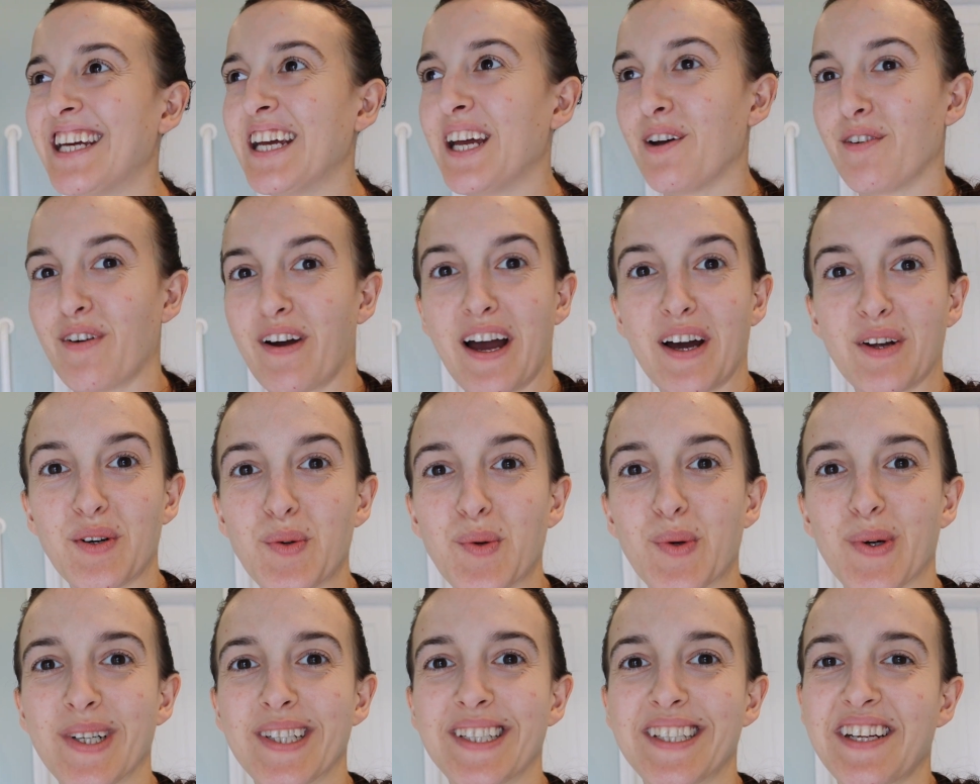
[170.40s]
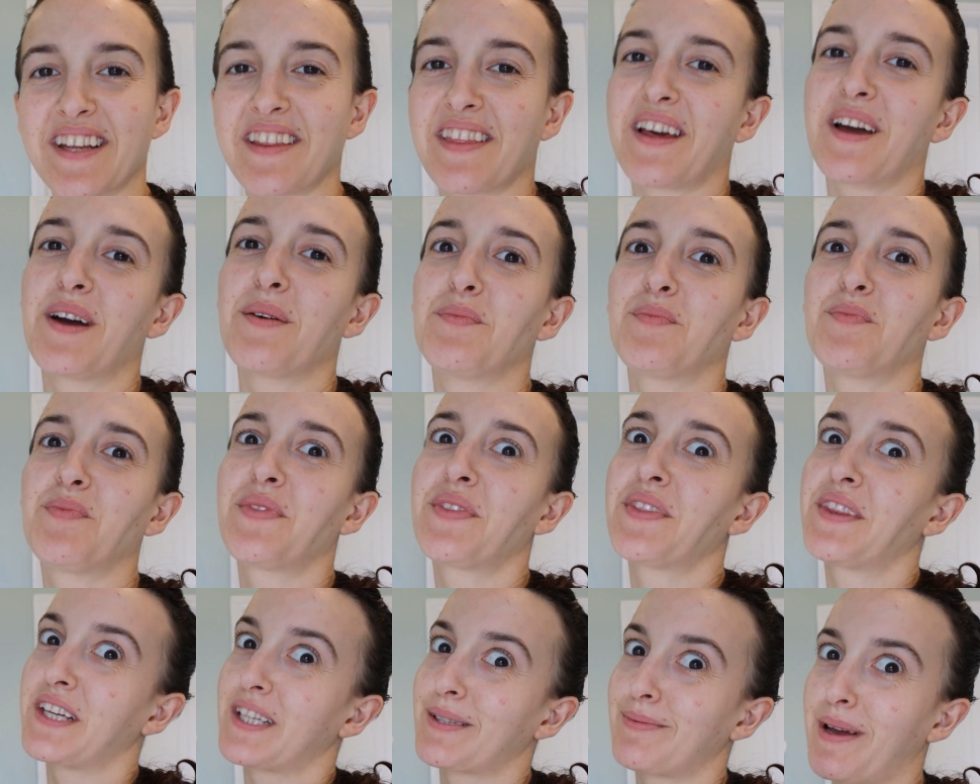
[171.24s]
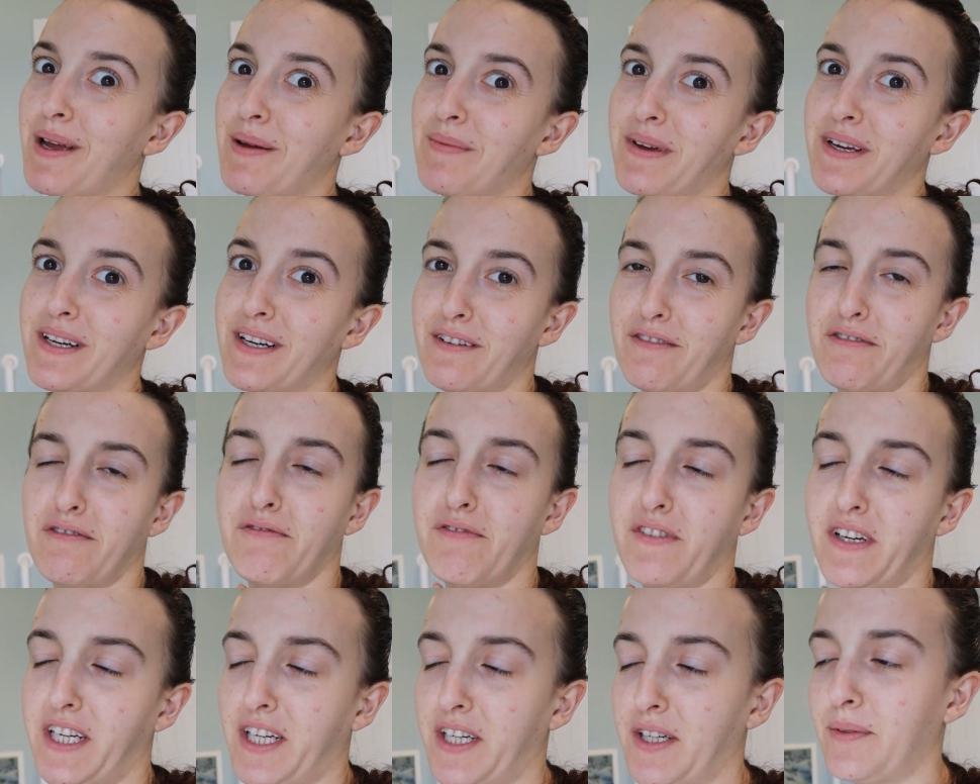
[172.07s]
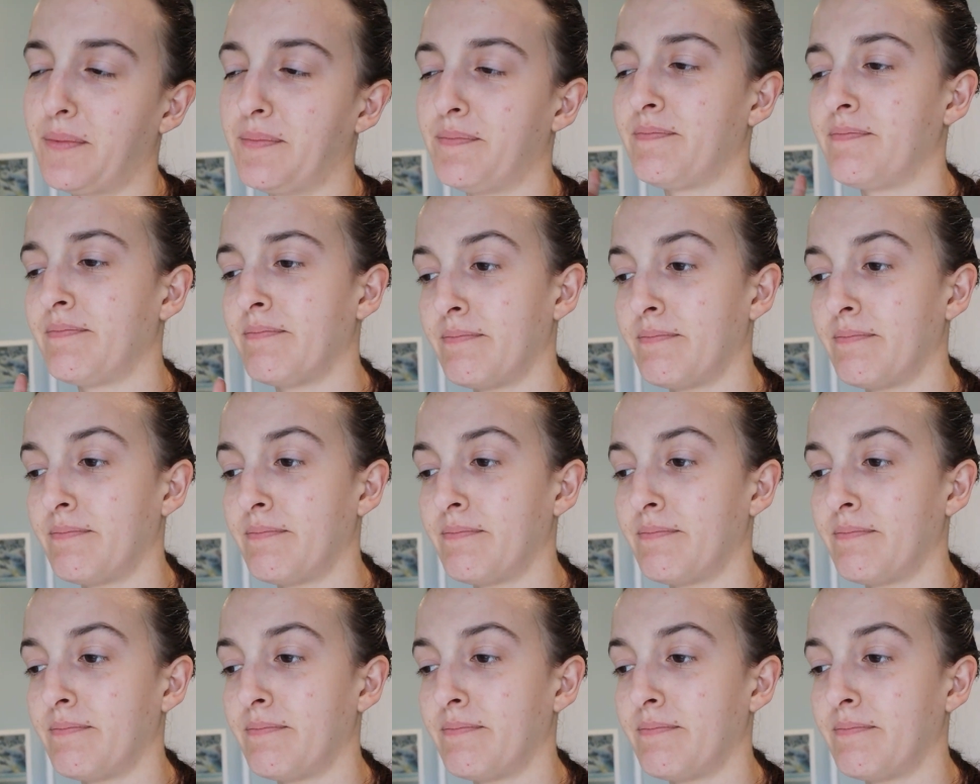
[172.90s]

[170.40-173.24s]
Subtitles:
If I hadn't quarantined them, this might be a different video,